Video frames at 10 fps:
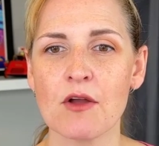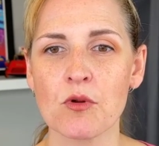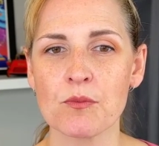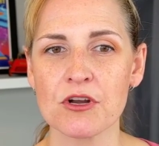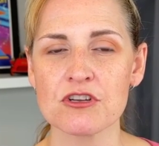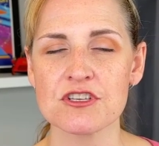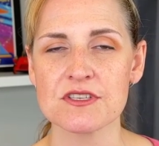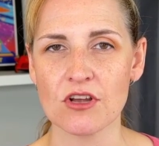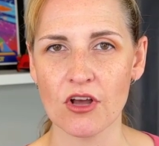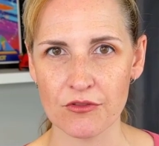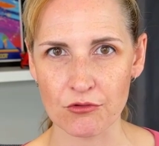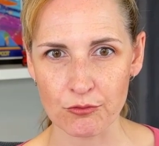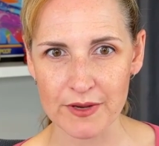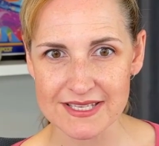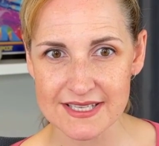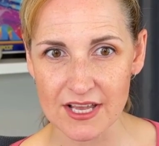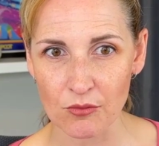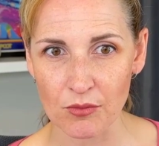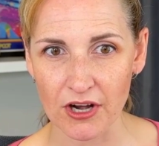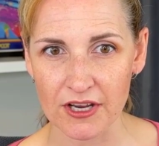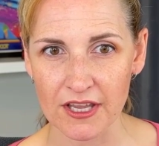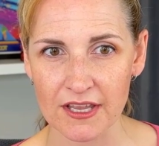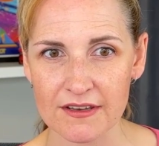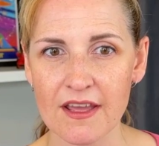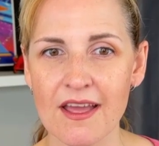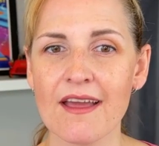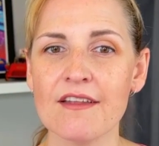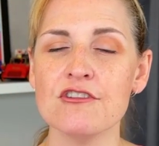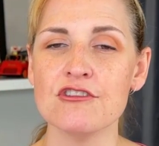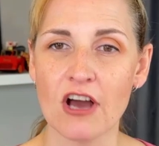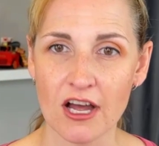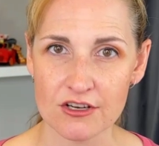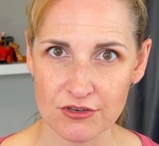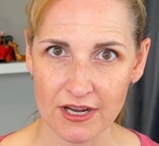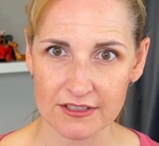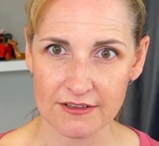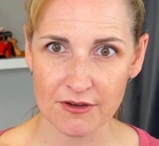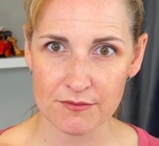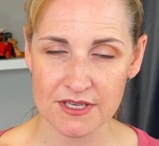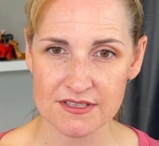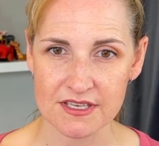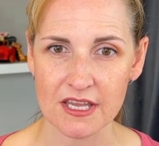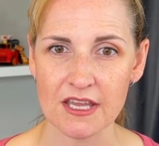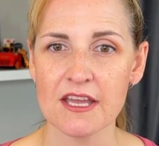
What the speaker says: purchased on the resale market, not directly from Disney.